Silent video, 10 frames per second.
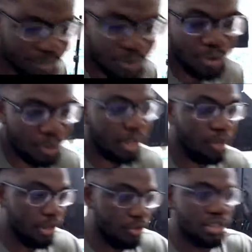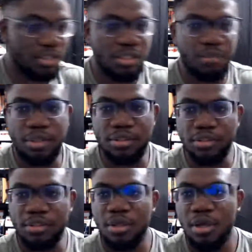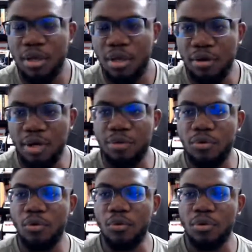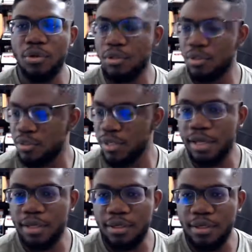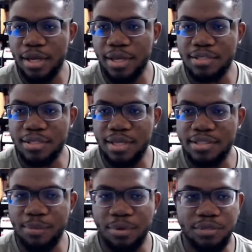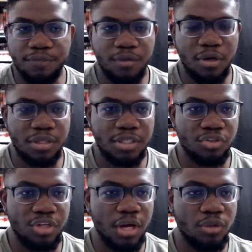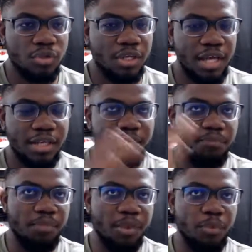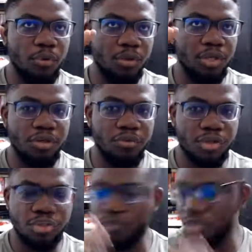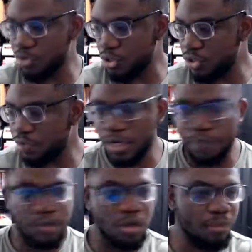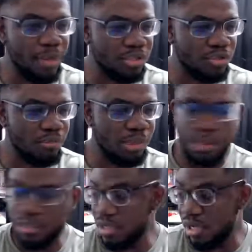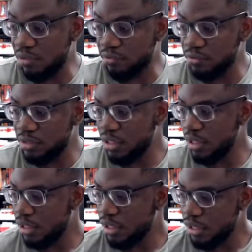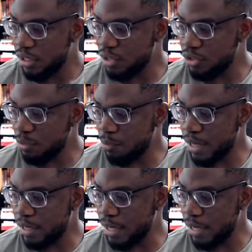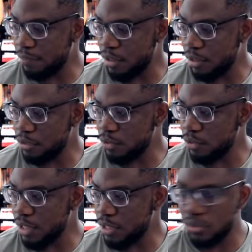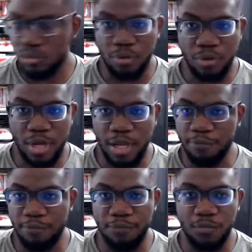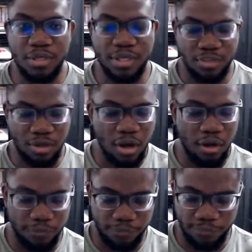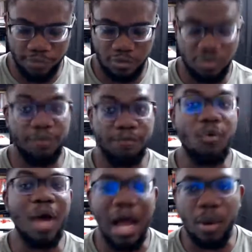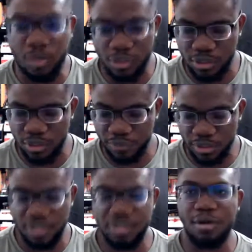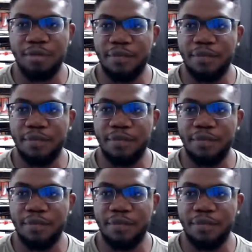Okay, great. You can see the button. All right, cool. So yeah, I guess the next step I'll need to figure out is actually how to get people in the ratio of the screen. So if I can figure out my screen by myself, it shouldn't be bad. I have 2 days. Tomorrow I have a few days off. Sorry, a few hours, not even days off.